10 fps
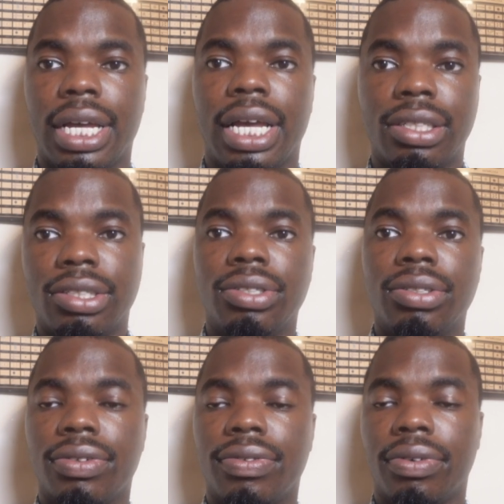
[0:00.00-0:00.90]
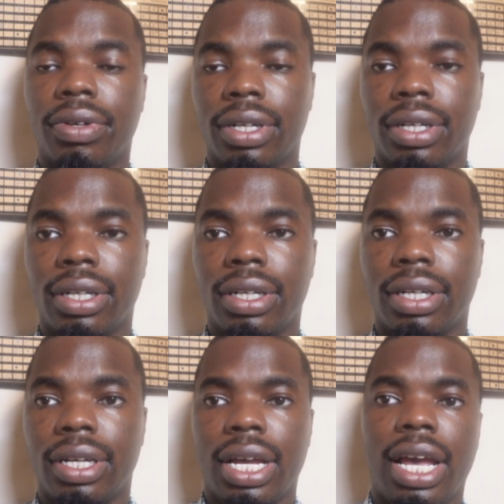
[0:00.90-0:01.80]
and two to four
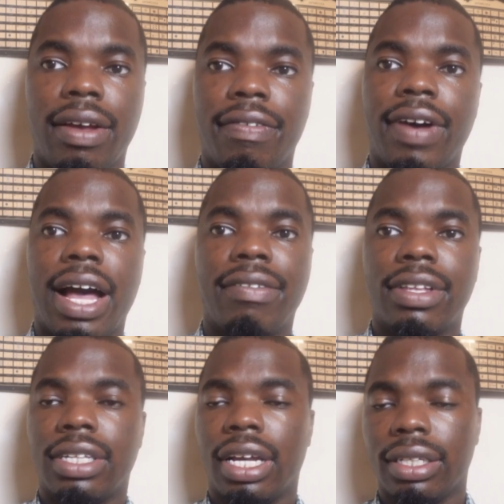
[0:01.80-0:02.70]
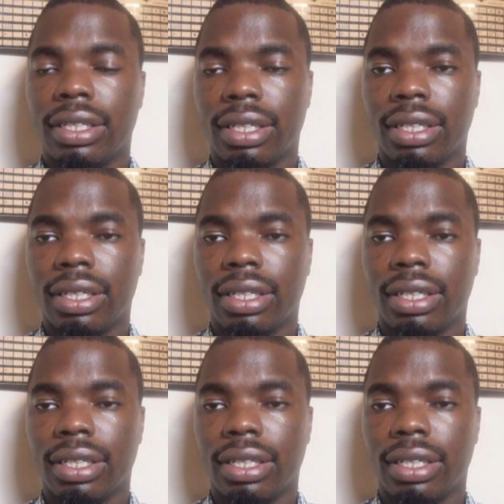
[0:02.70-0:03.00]
and 5 to 10.